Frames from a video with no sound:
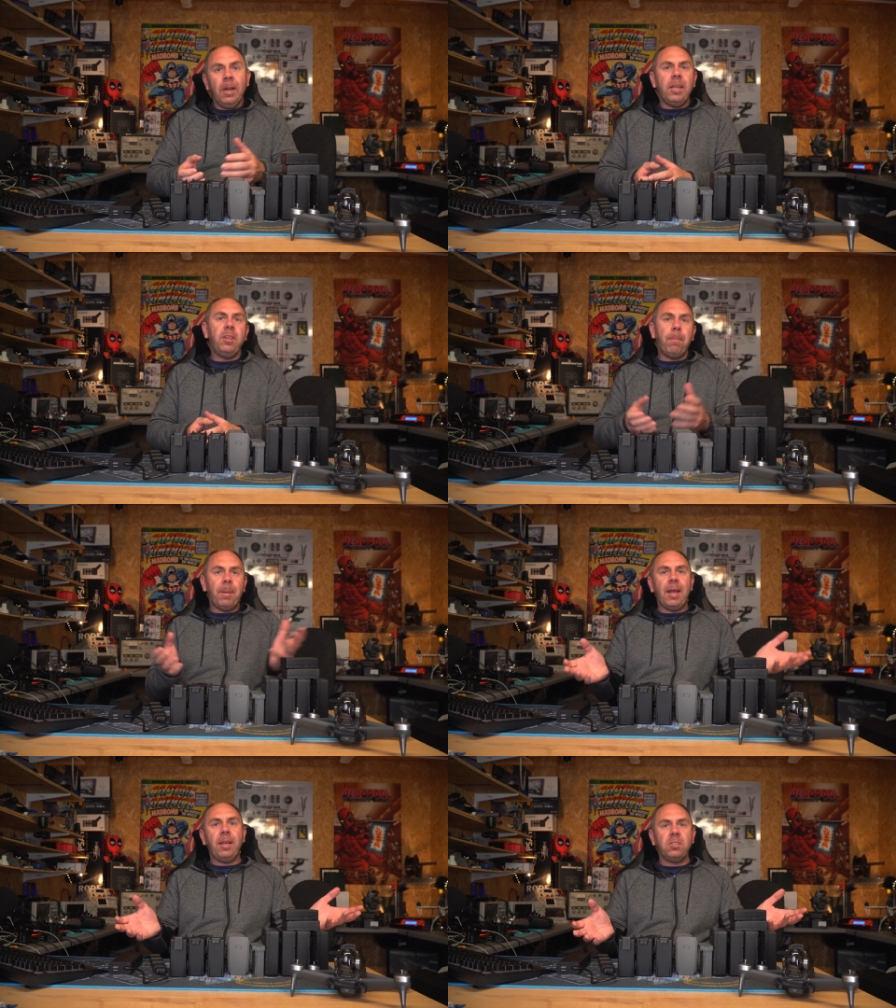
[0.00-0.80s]
In the
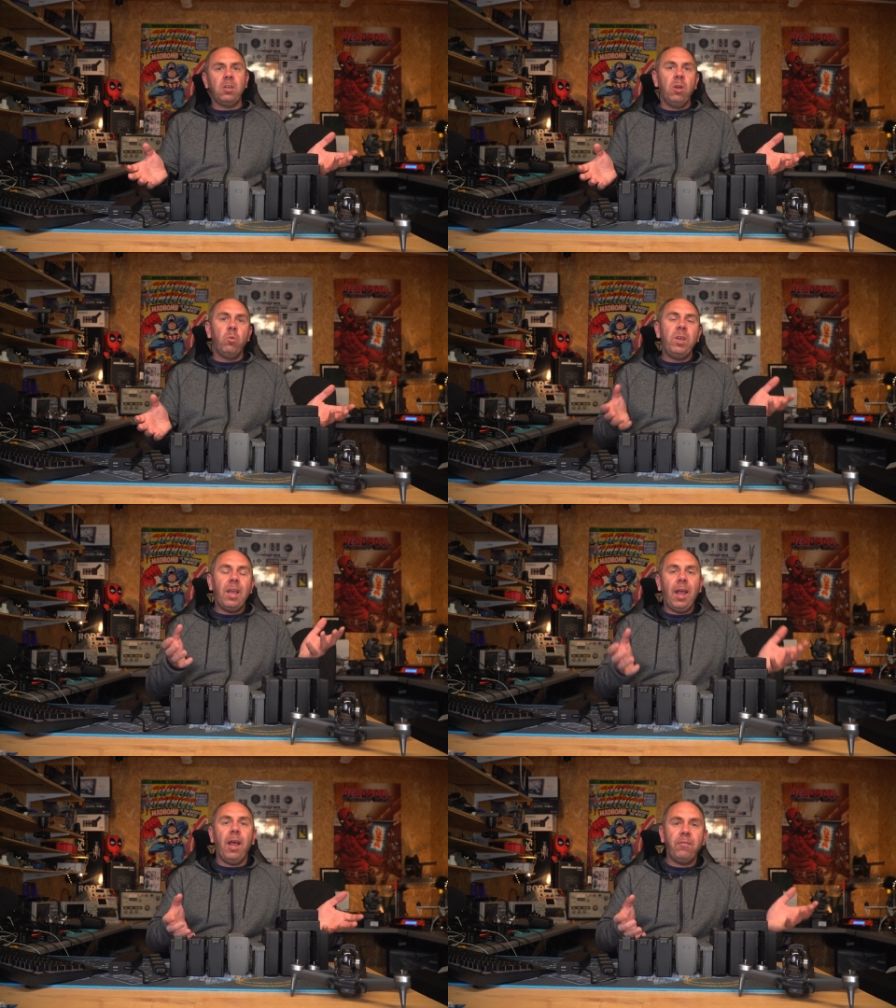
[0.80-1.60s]
past, we
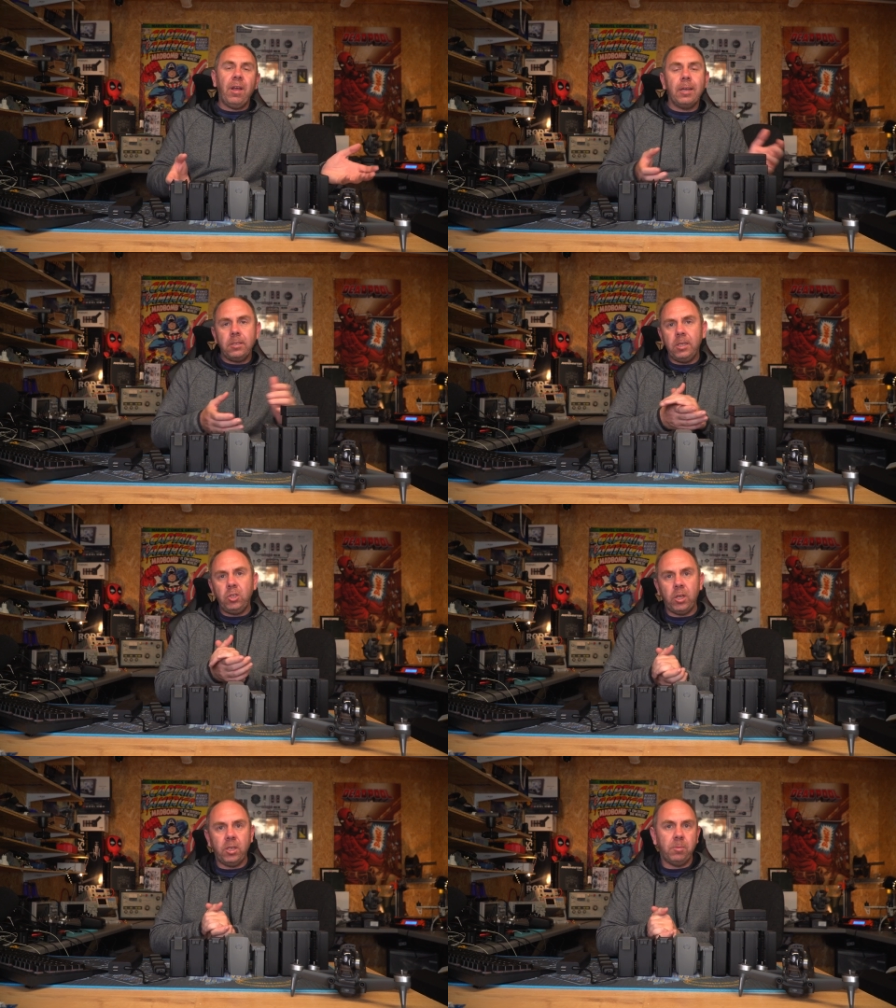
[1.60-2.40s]
have had
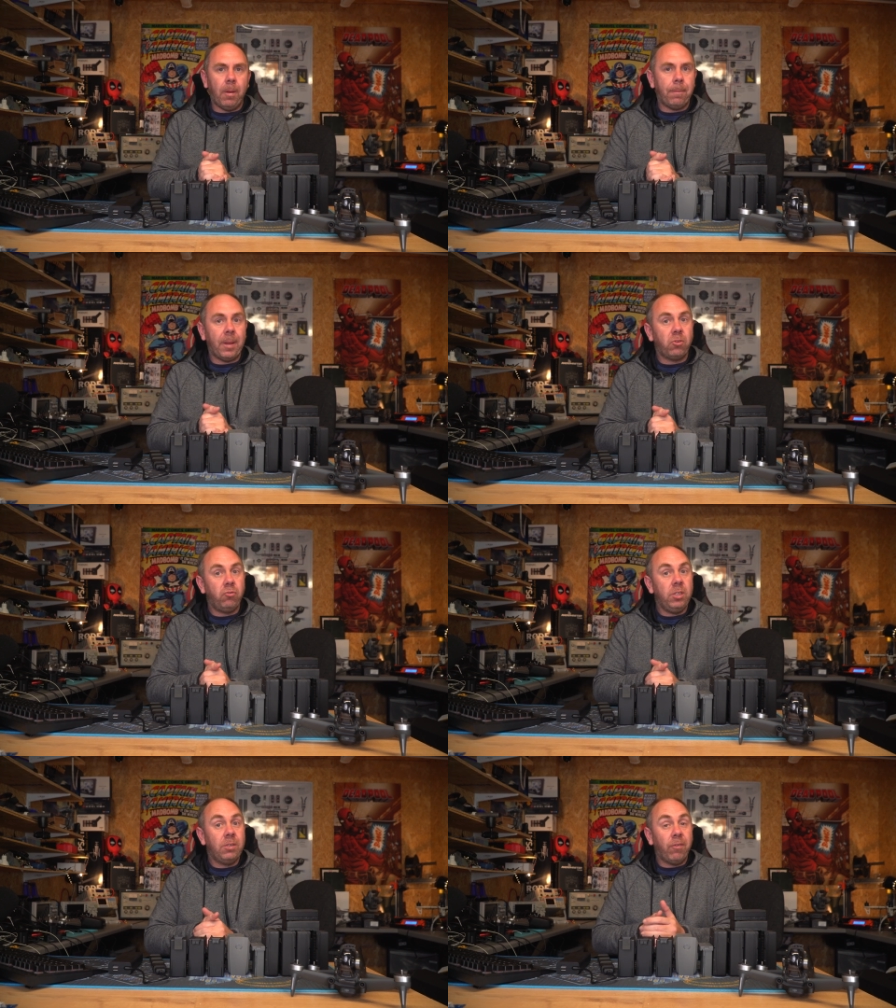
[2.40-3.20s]
DJI smart
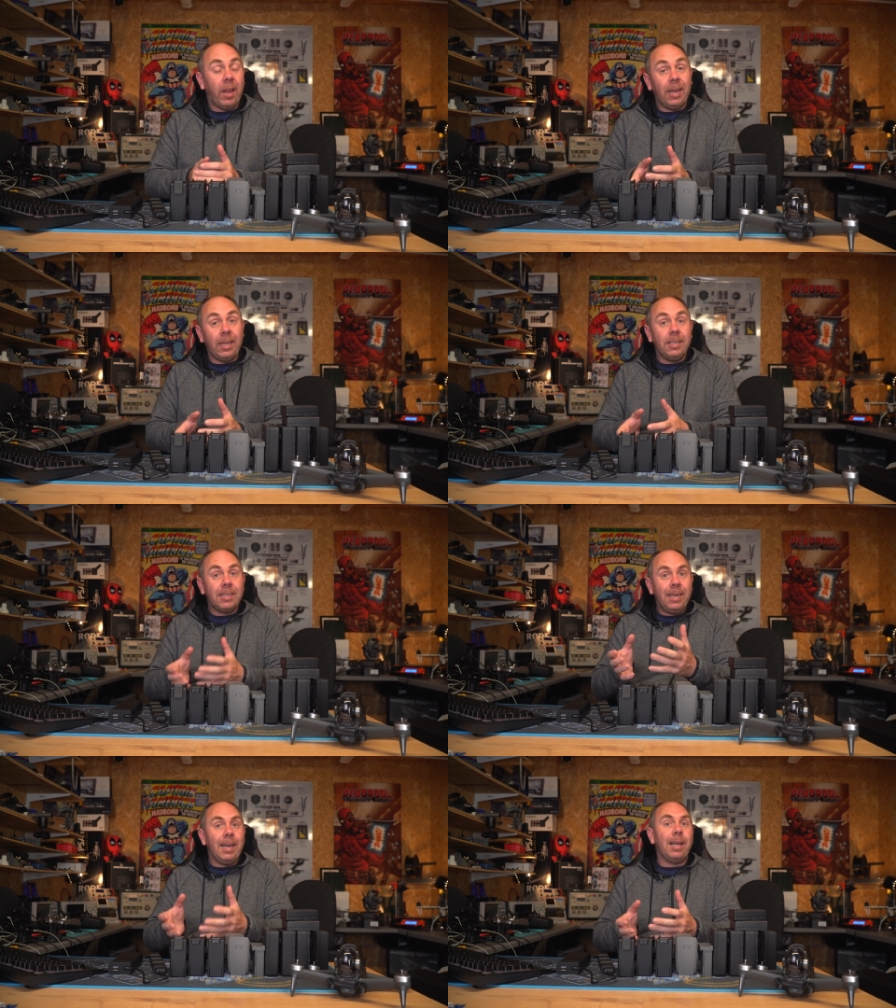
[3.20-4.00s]
batteries fail in
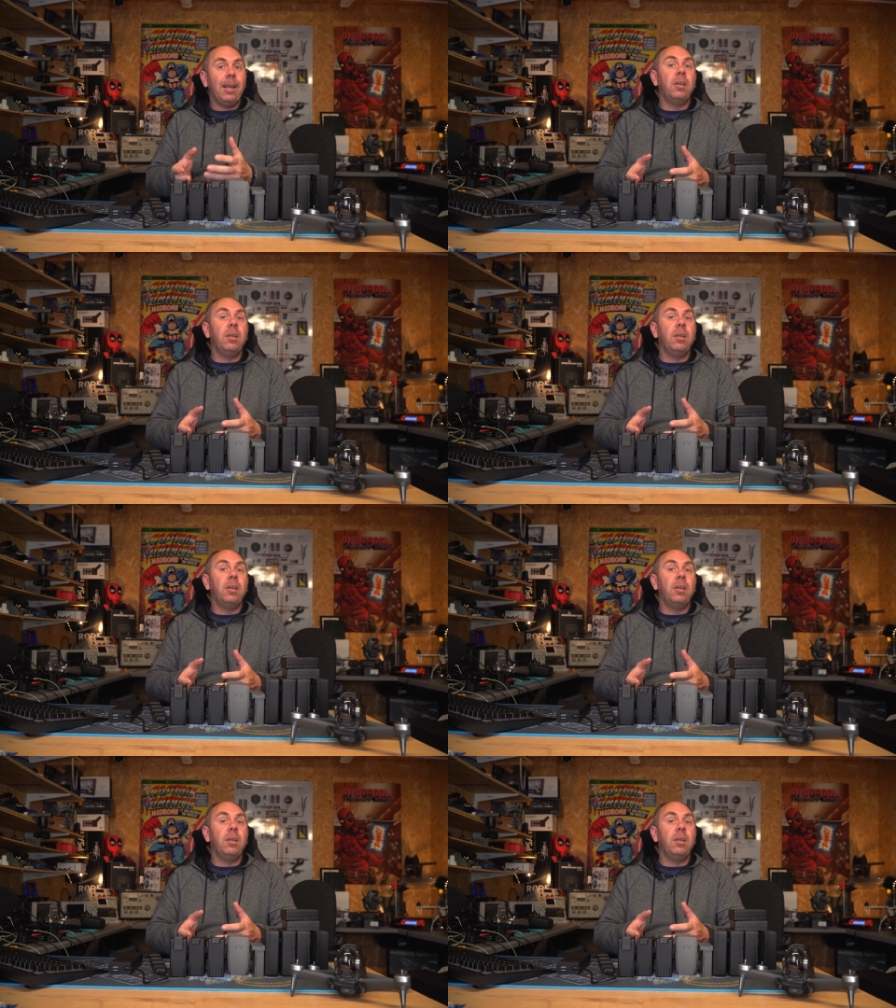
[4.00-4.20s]
as little